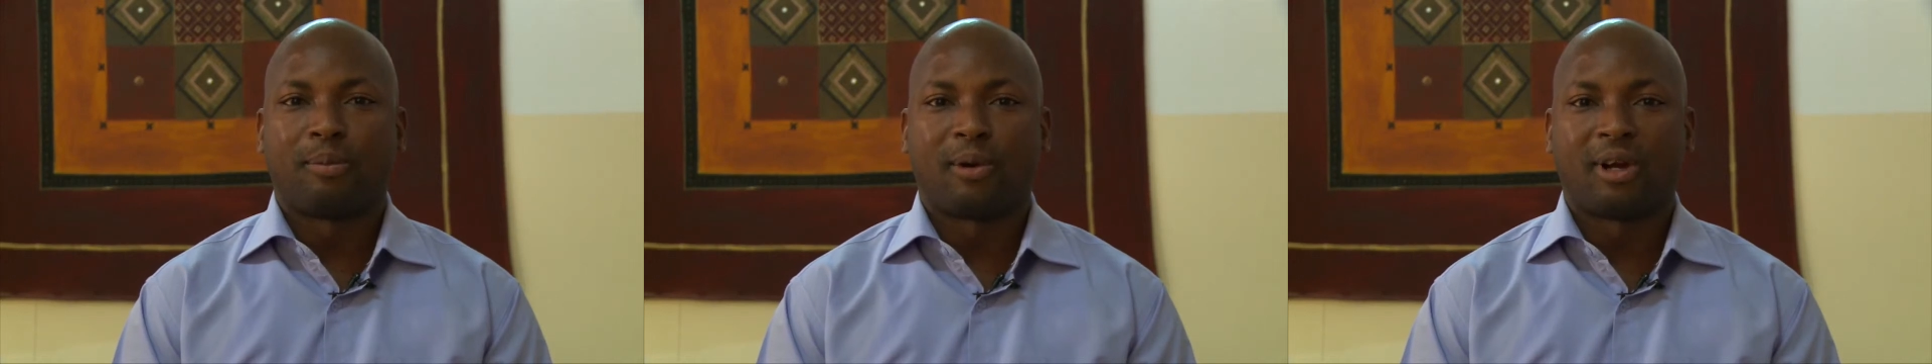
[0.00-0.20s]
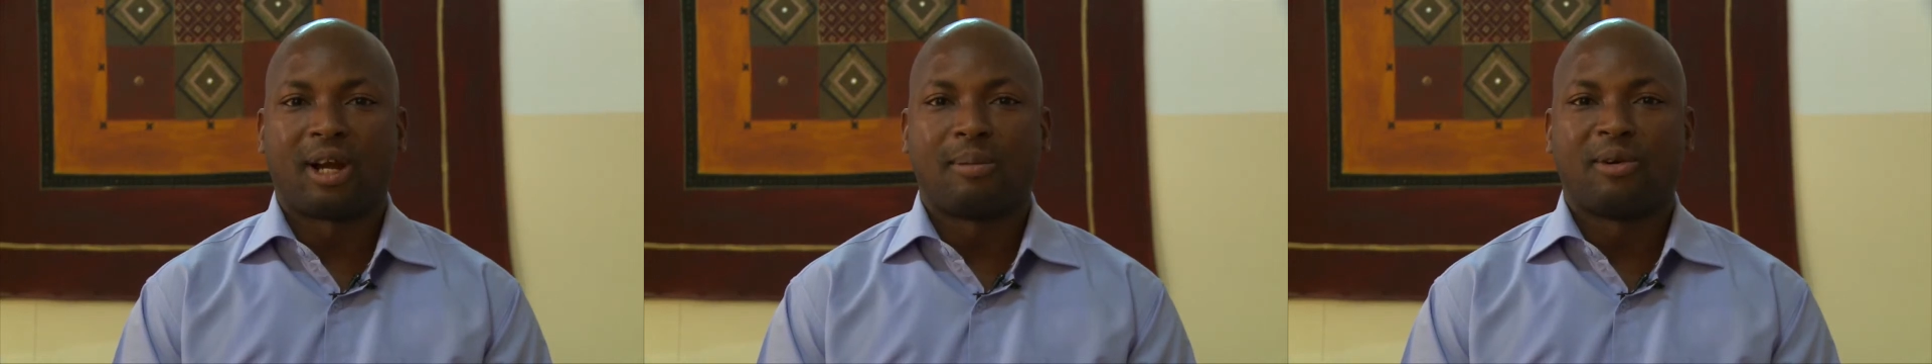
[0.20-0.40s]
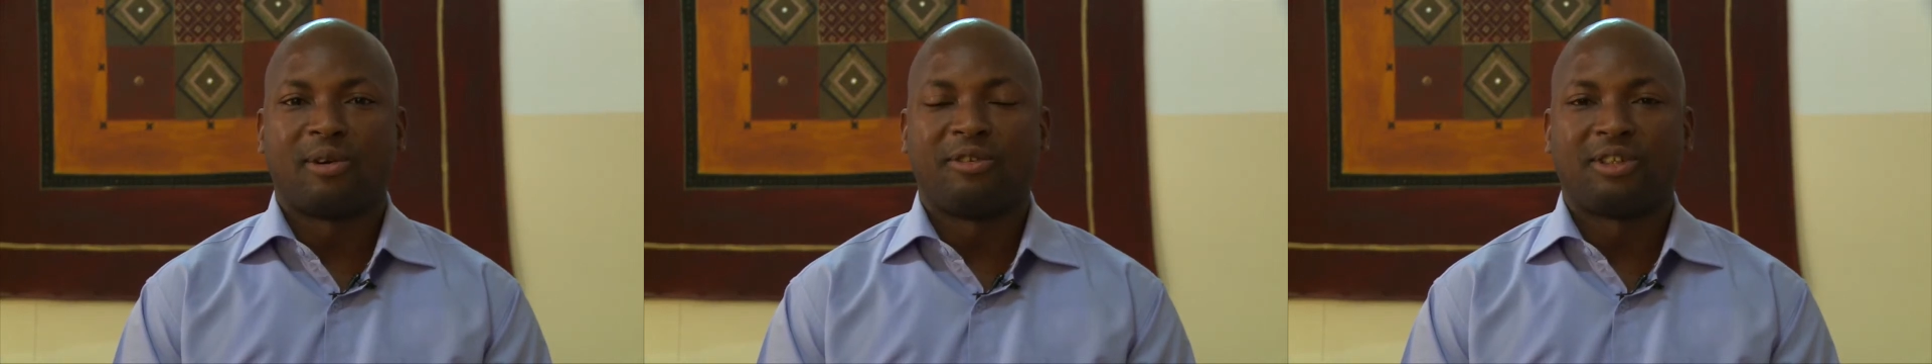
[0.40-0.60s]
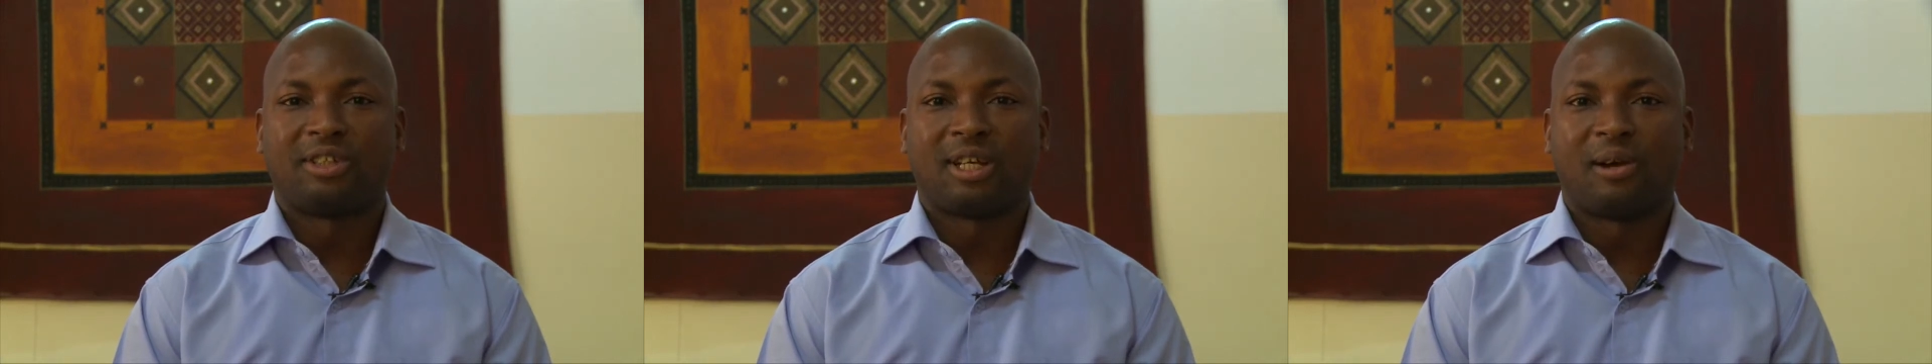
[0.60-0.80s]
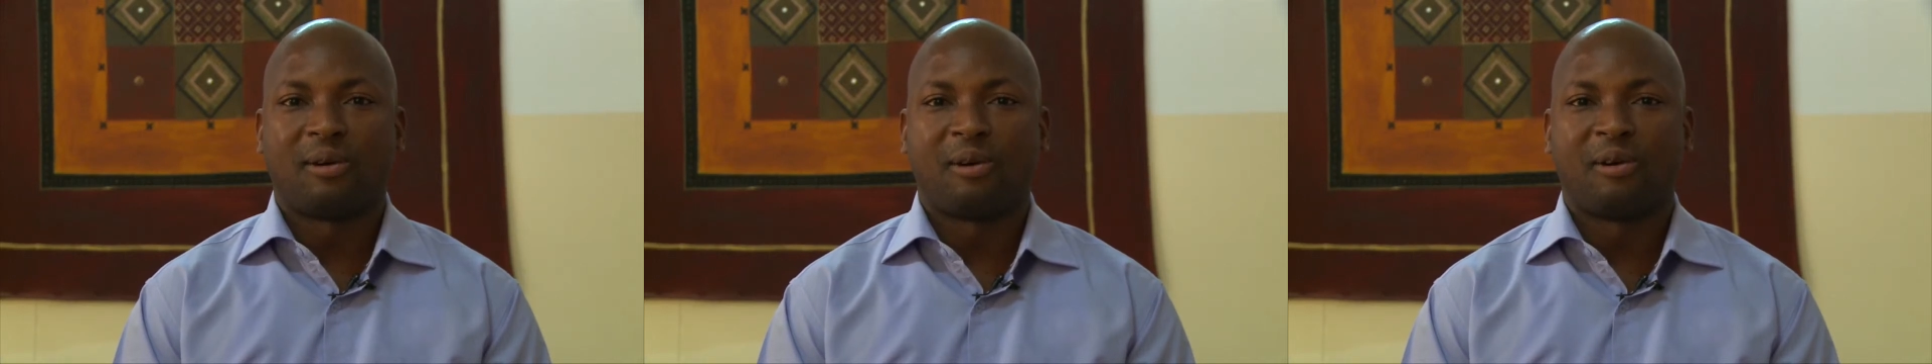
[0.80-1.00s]
program
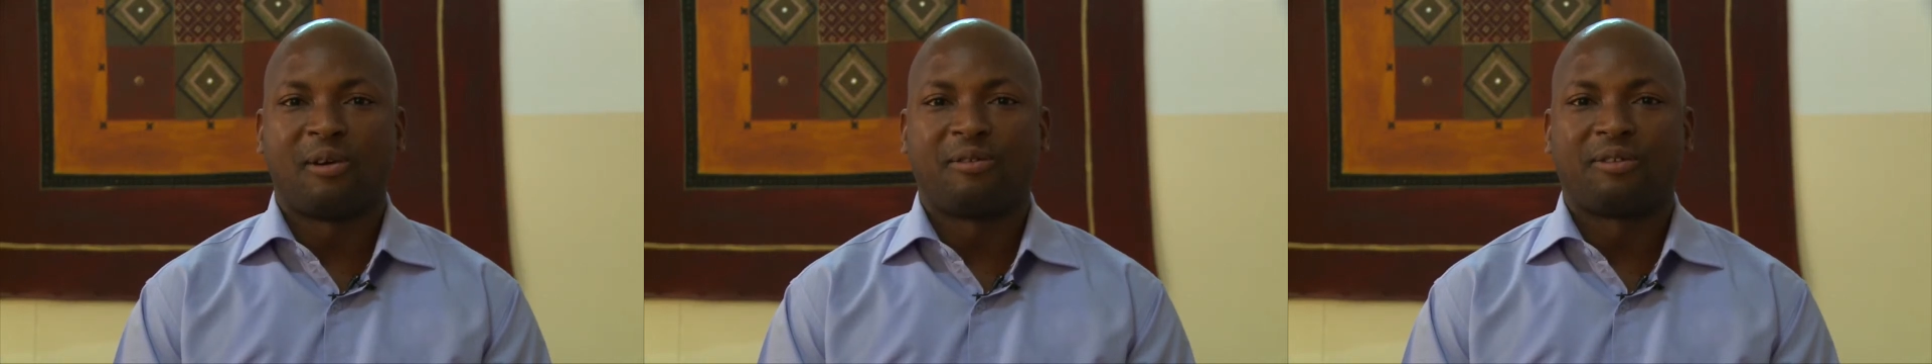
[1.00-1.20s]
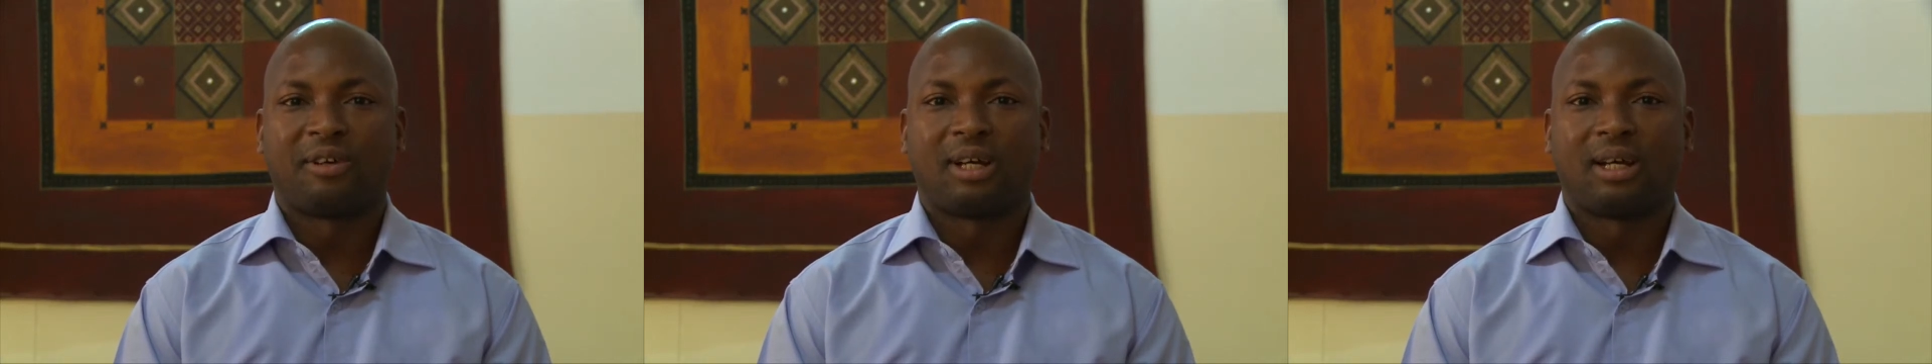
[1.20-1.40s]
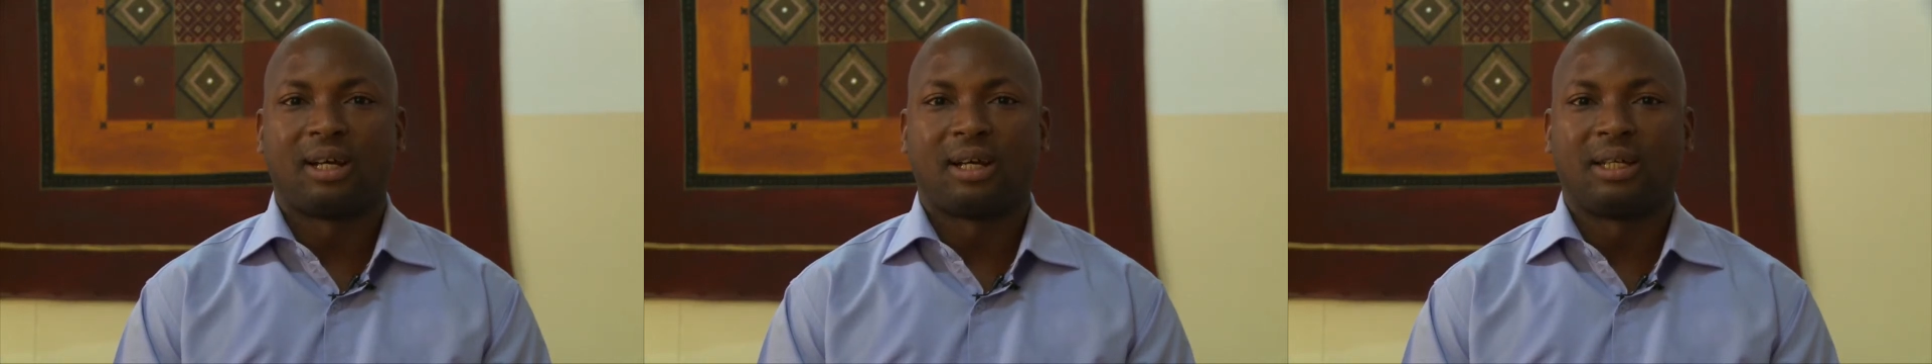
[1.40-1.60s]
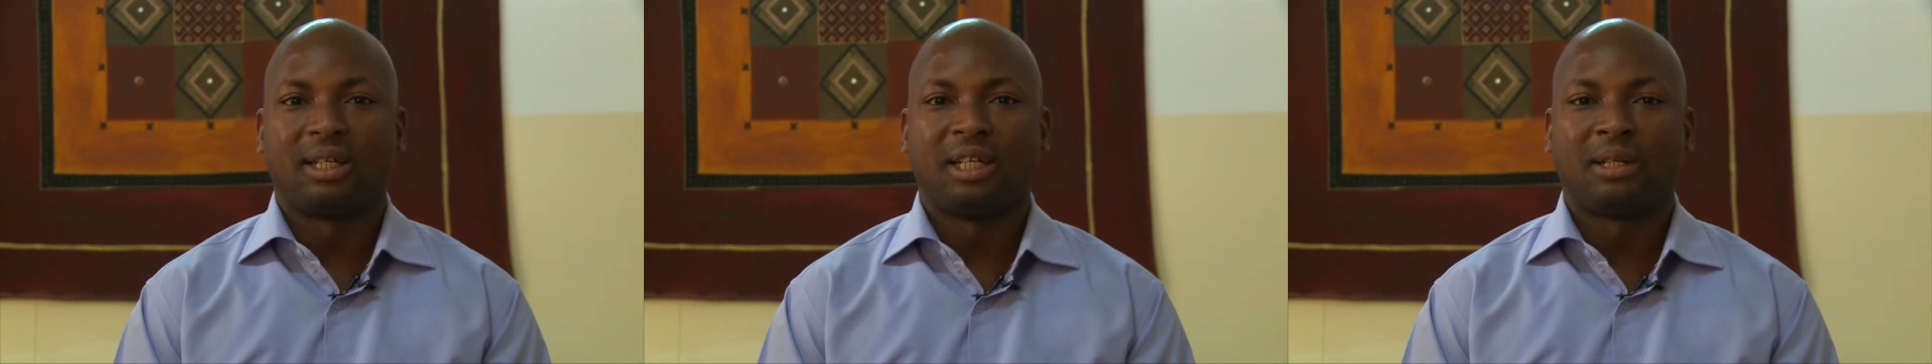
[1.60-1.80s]
officer of uh,